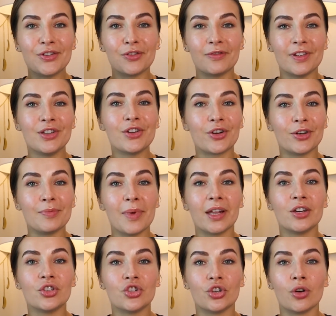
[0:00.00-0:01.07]
Your vineyard
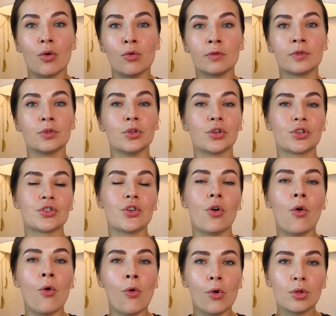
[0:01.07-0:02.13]
manager overlooks
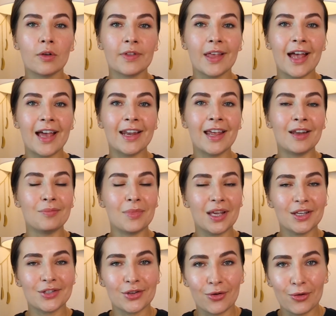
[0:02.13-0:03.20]
all of that and
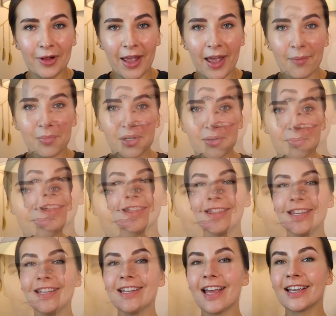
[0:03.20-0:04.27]
makes it all happen.
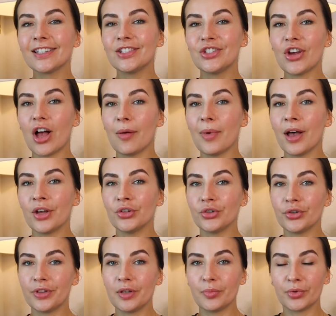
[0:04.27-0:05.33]
The next job
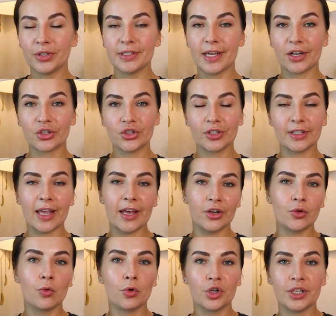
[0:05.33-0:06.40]
under the production
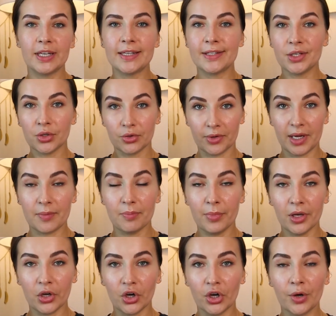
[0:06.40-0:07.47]
category is a grape
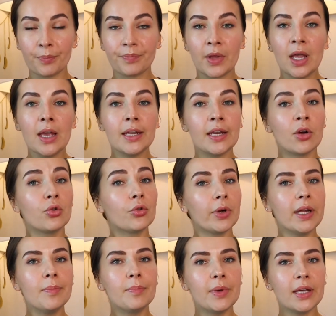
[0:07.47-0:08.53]
picker. Now,
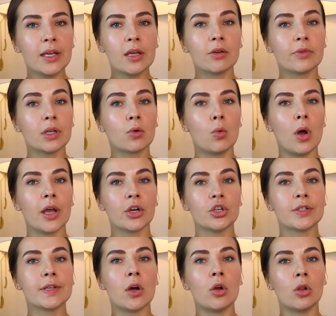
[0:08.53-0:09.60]
grape picking
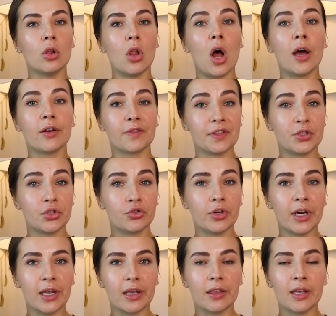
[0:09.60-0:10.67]
requires a lot of
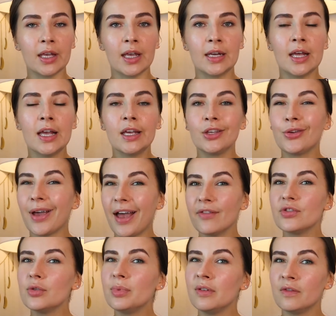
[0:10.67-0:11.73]
strength, and you
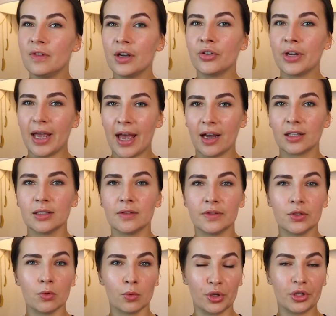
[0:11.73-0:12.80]
have to be very active
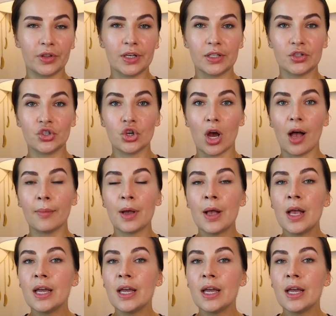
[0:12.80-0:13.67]
to work this job.